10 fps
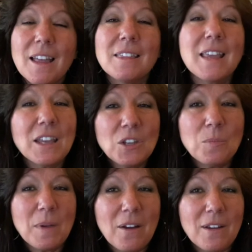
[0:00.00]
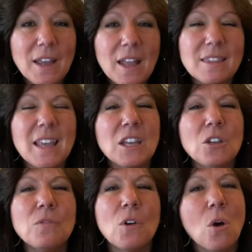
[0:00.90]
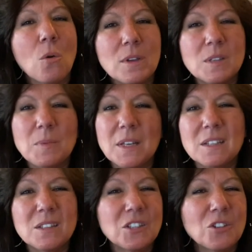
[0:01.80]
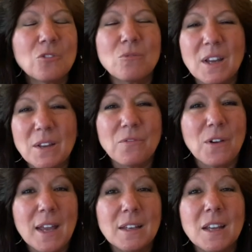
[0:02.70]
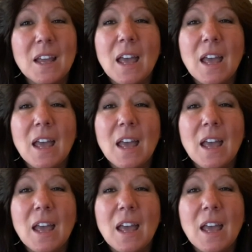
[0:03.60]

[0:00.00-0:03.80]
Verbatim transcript: Thank you, Pari, and thank you for always being such a great friend